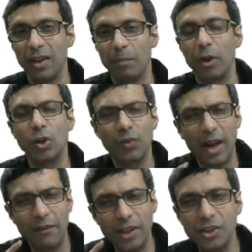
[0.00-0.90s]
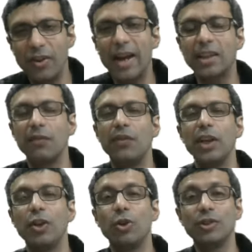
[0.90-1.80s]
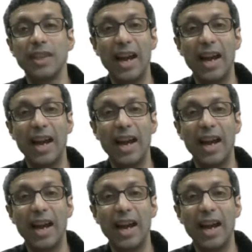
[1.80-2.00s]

because we have interactive videos.